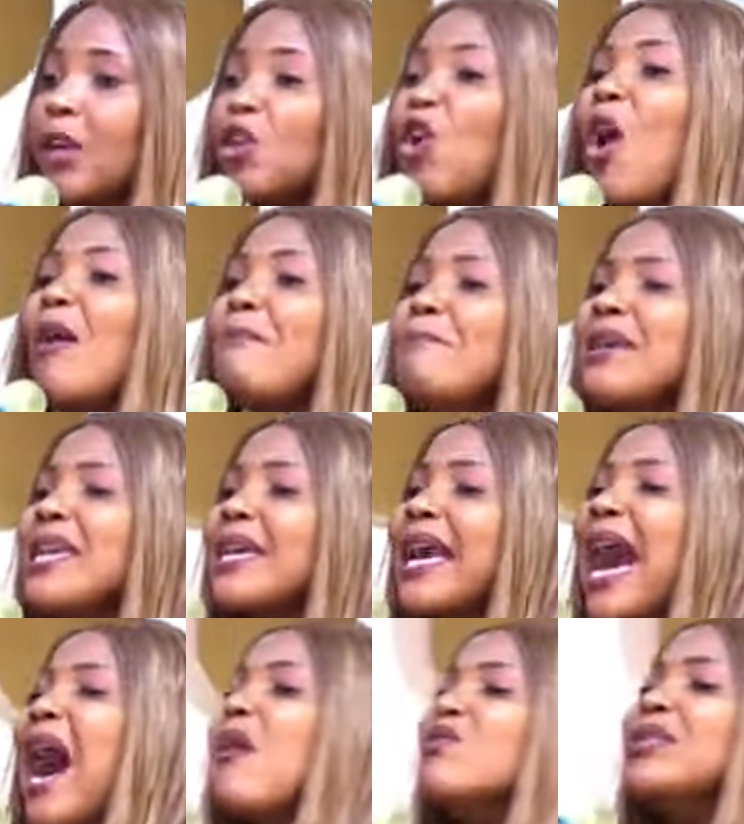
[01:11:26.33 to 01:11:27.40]
Don't be
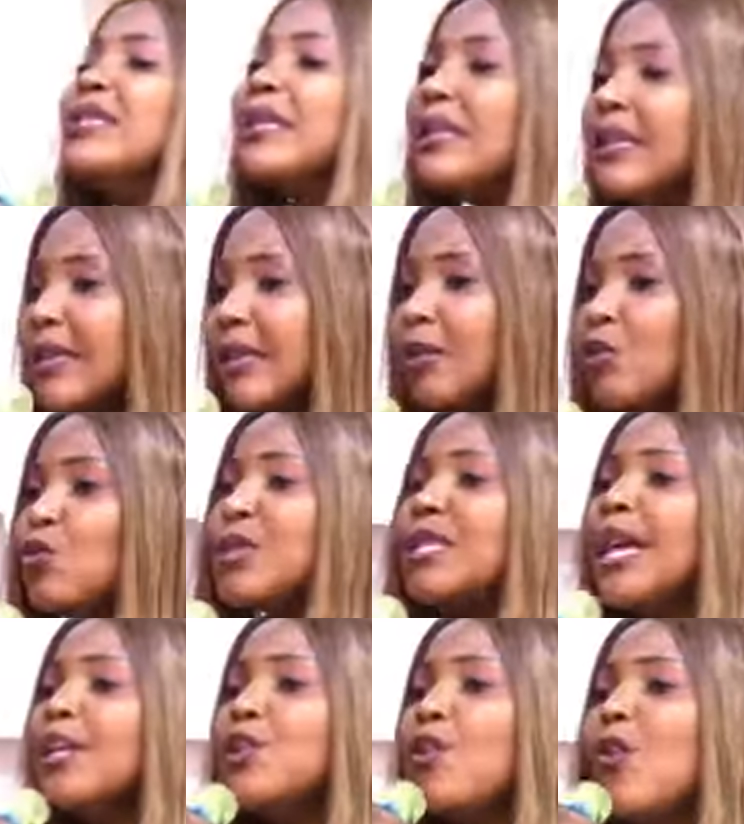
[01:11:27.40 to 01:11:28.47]
counting. You
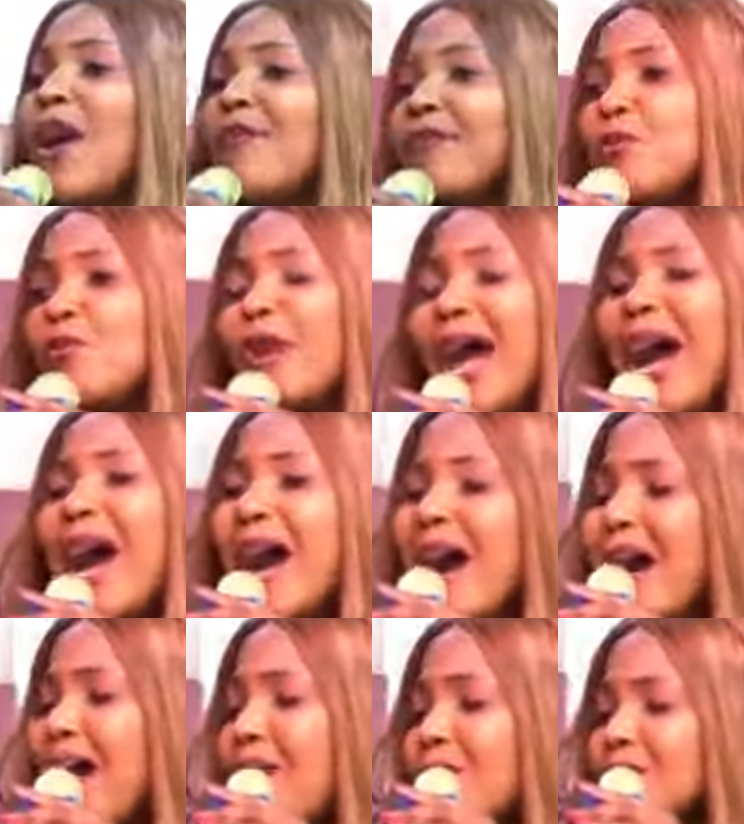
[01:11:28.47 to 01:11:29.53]
send your wife, you
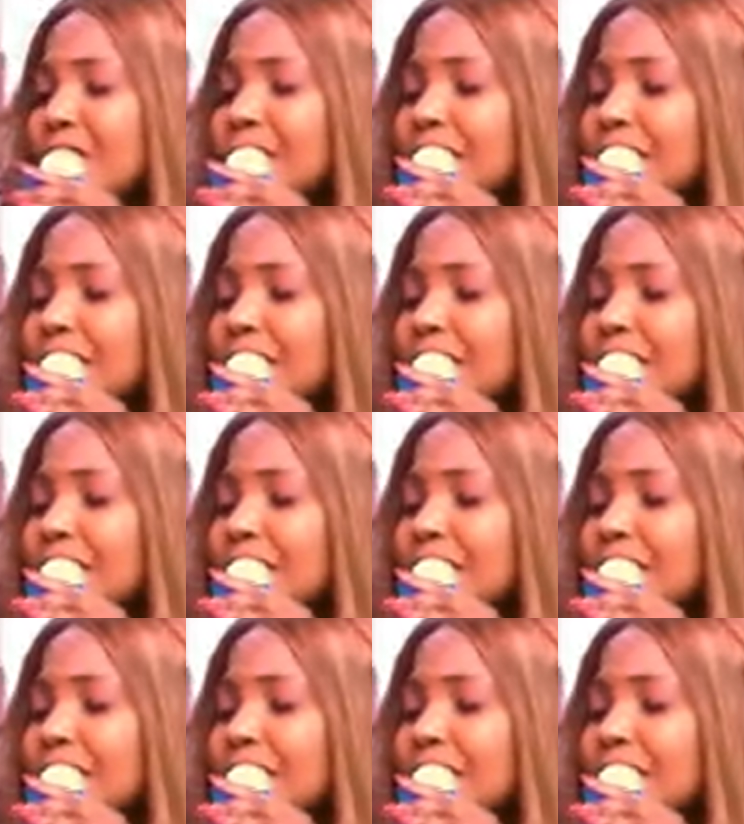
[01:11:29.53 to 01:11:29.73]
count.